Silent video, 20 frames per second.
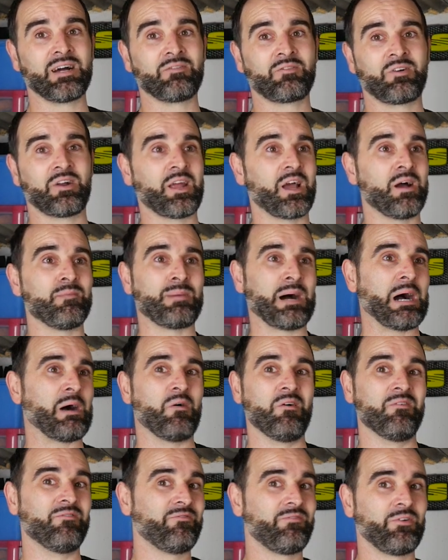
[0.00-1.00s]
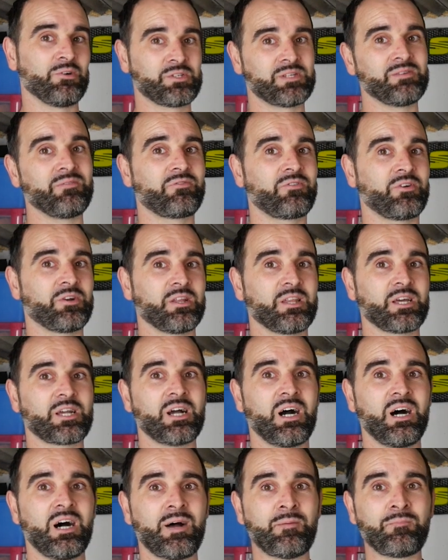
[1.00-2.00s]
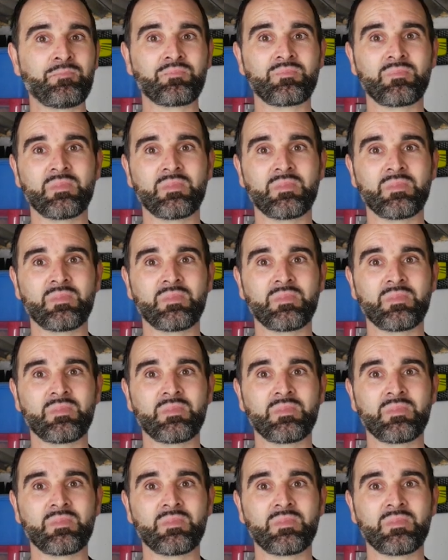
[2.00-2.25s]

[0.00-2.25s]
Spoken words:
I've got it about a foot in front of the car